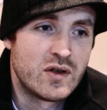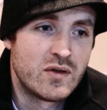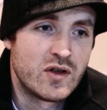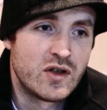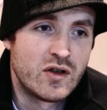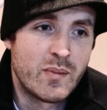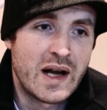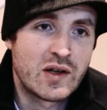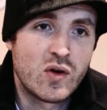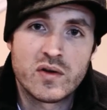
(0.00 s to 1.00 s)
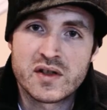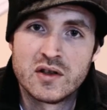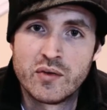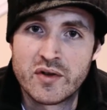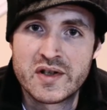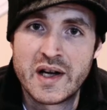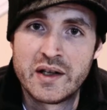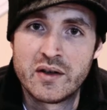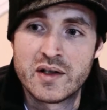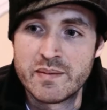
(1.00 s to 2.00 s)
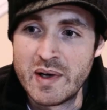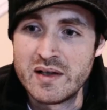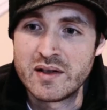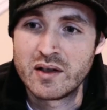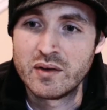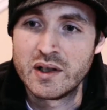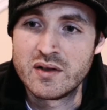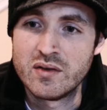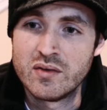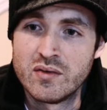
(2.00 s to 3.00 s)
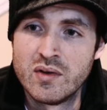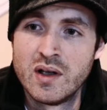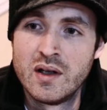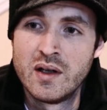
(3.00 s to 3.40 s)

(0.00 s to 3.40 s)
you know, my goal as a lure designer is basically to